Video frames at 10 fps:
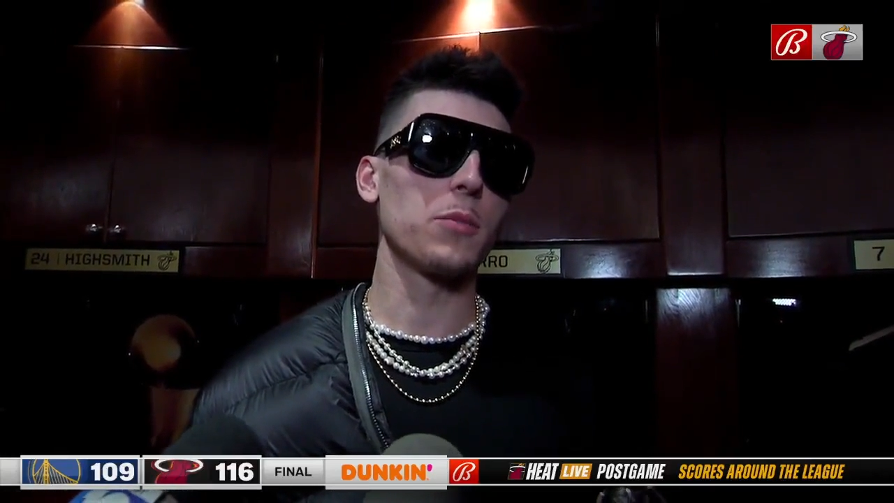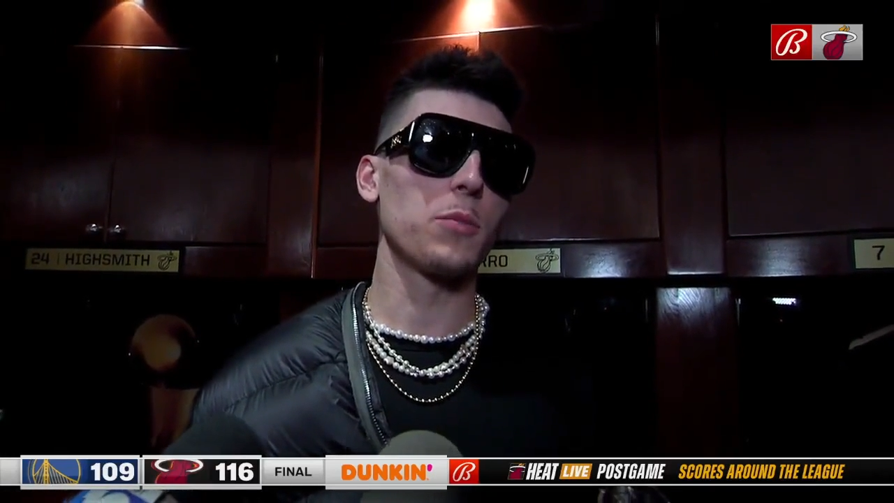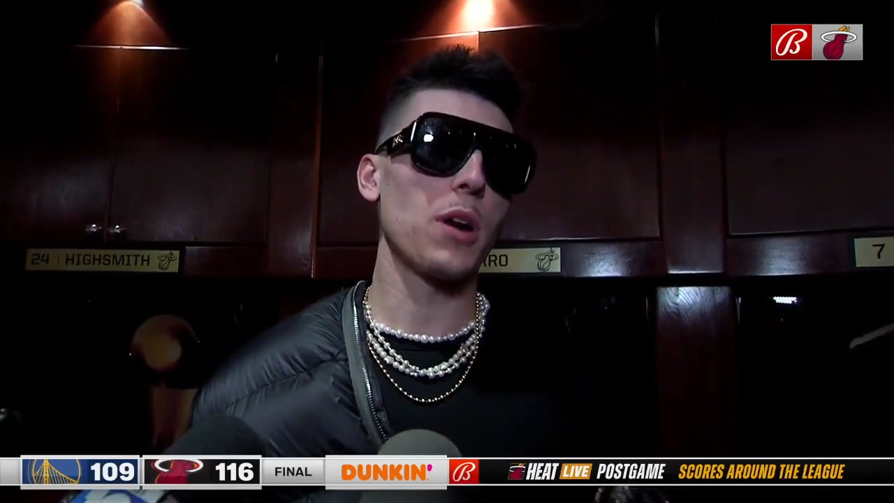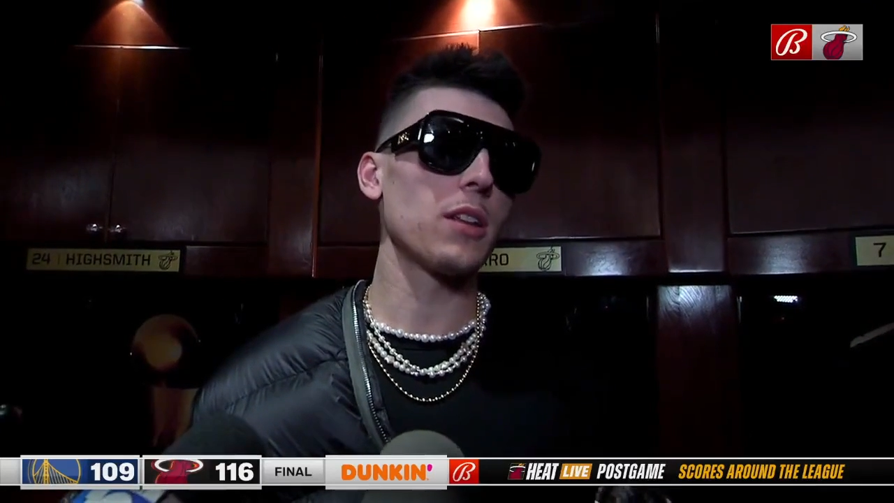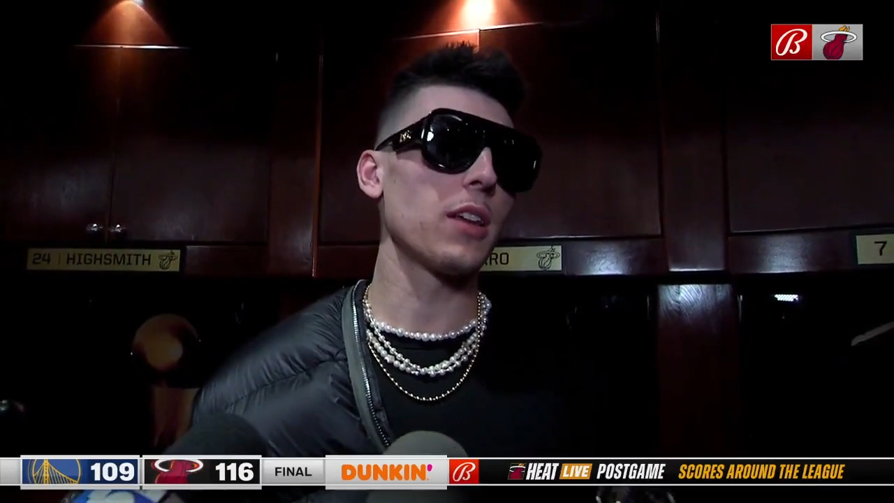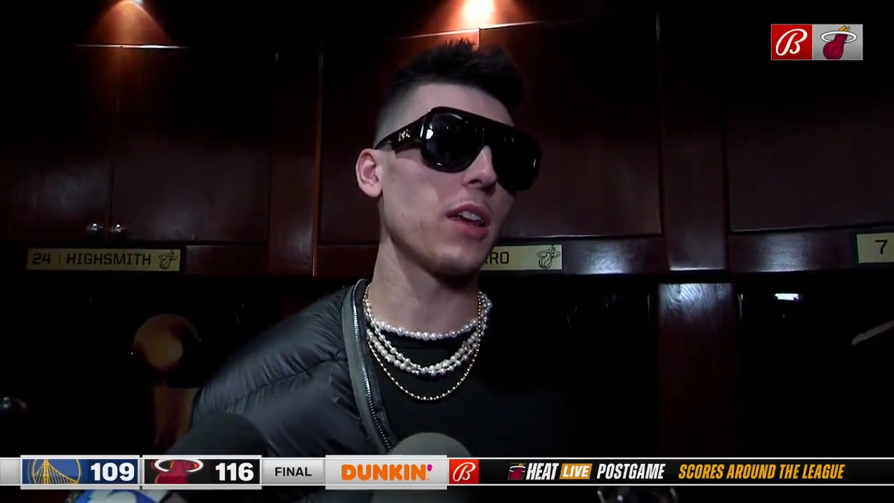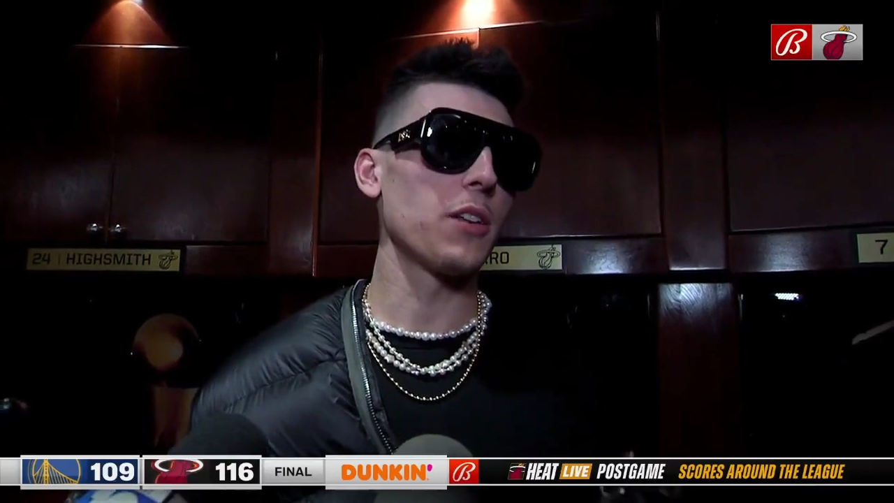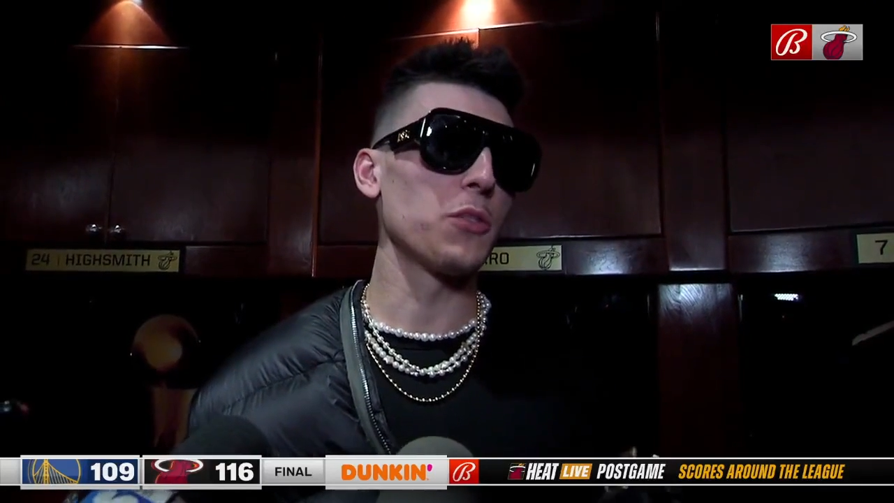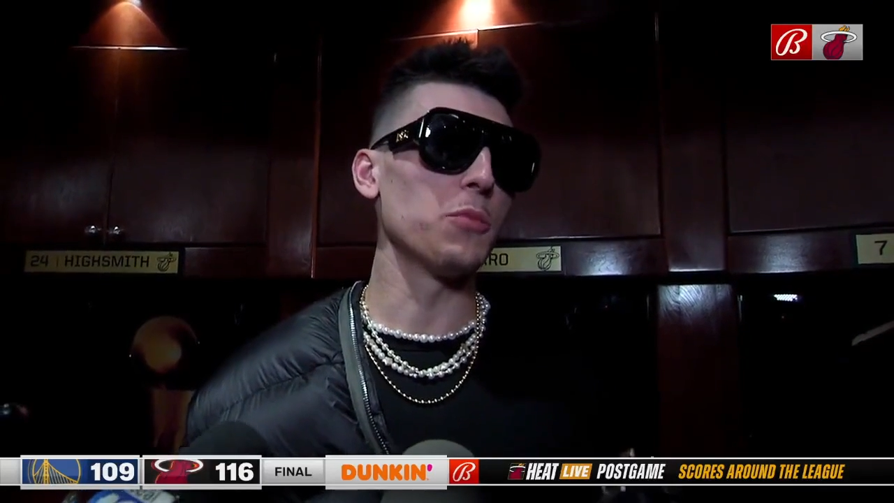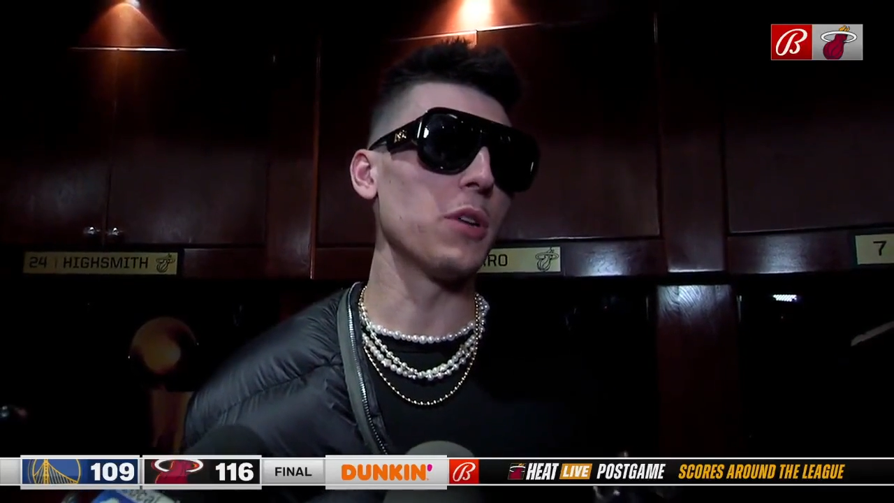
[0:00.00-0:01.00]
probably
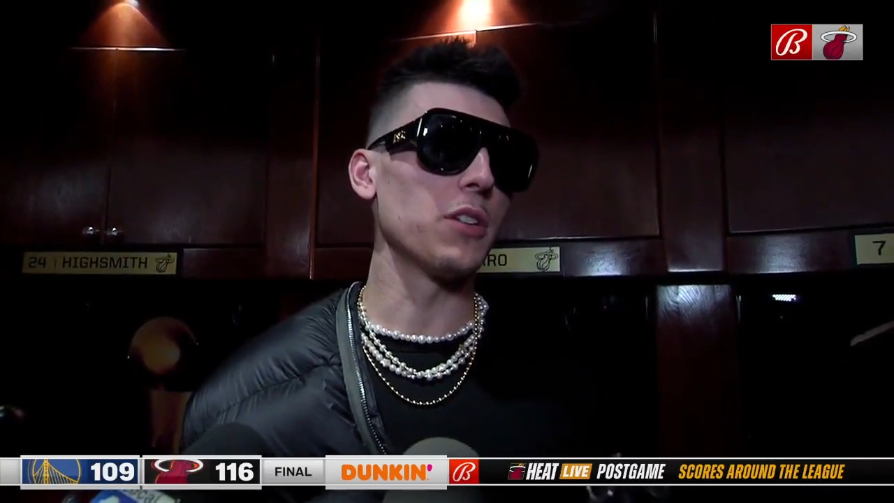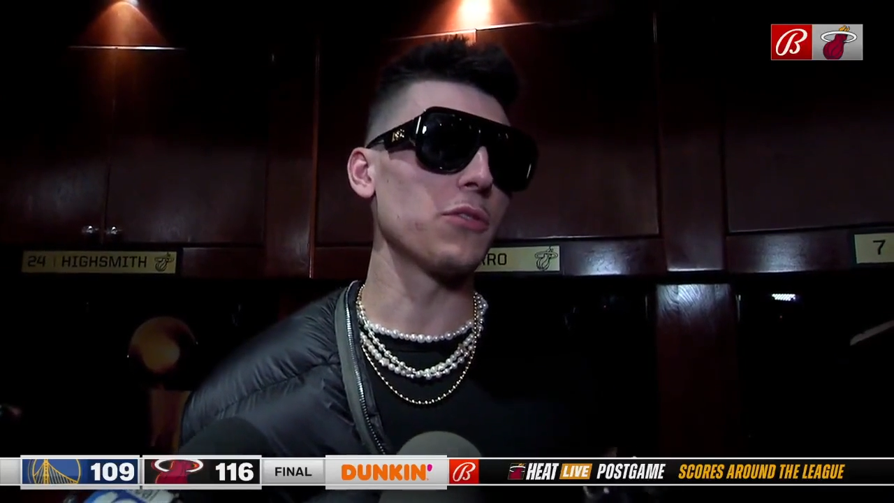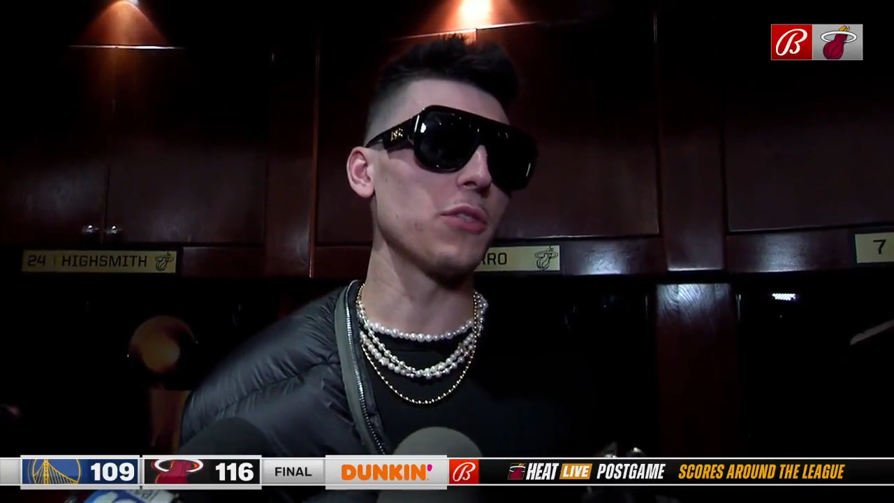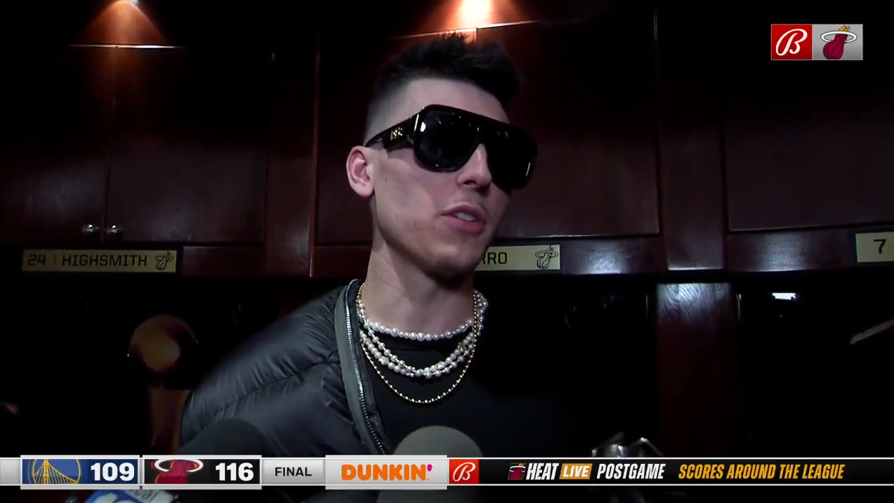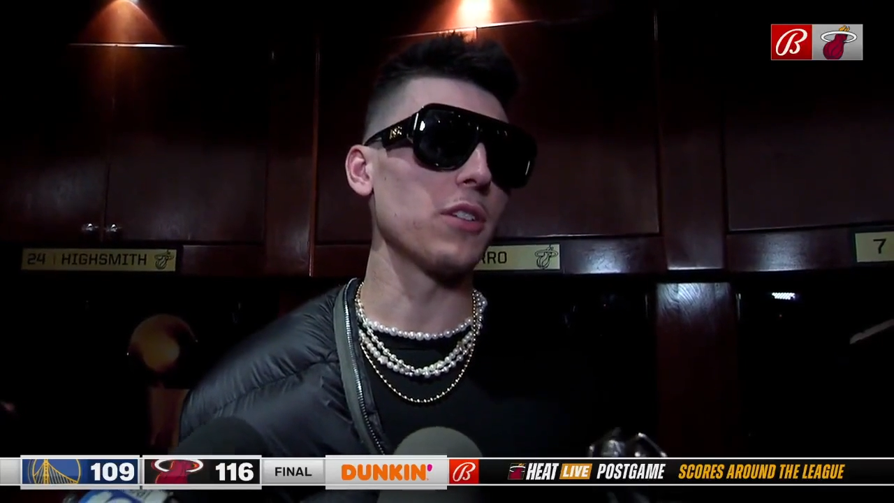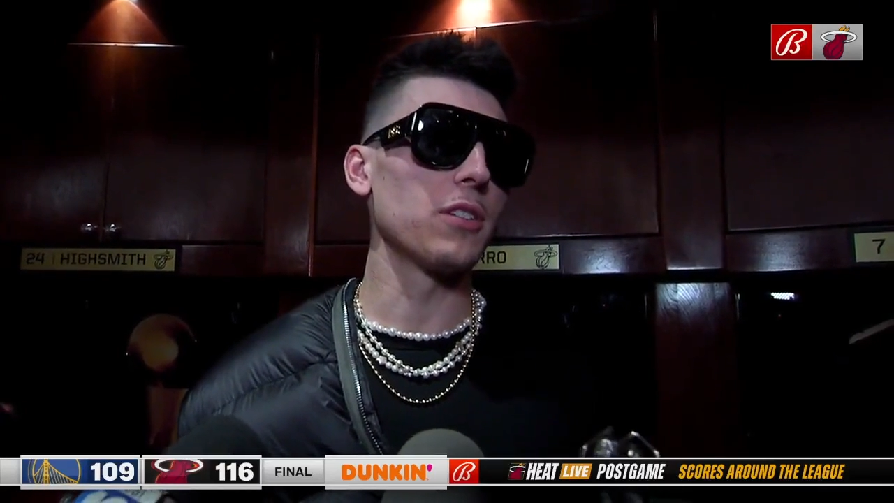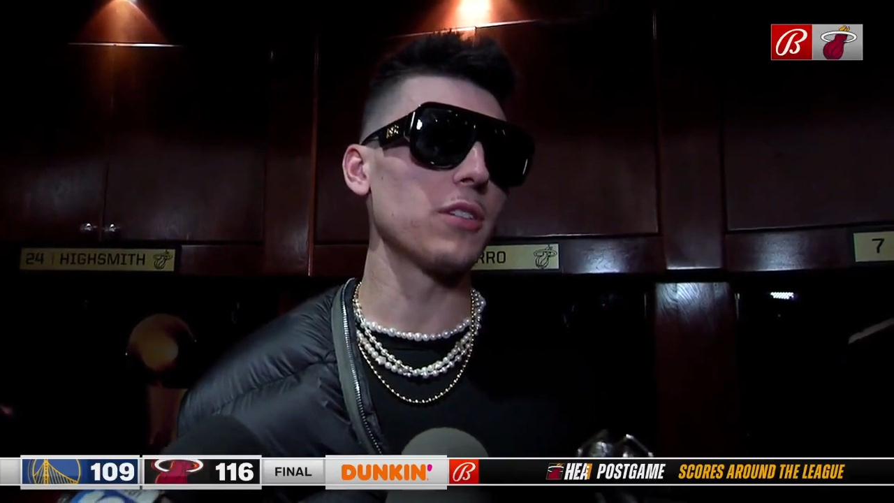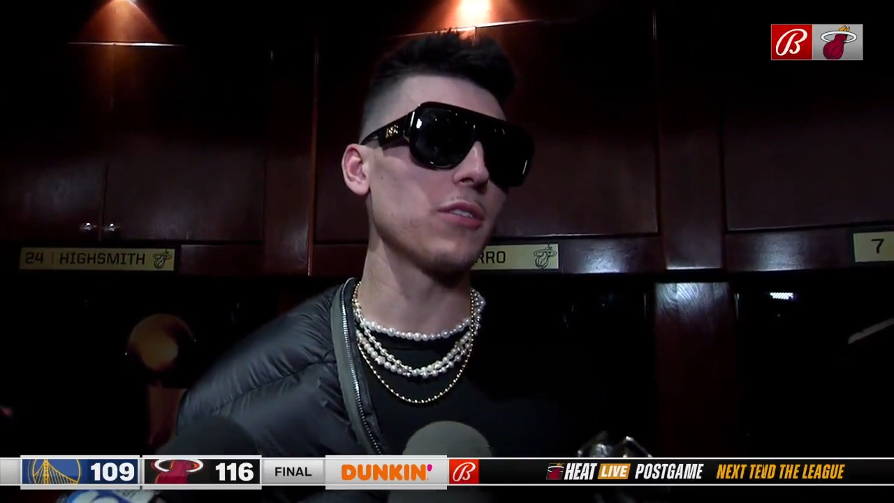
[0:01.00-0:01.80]
can't do much for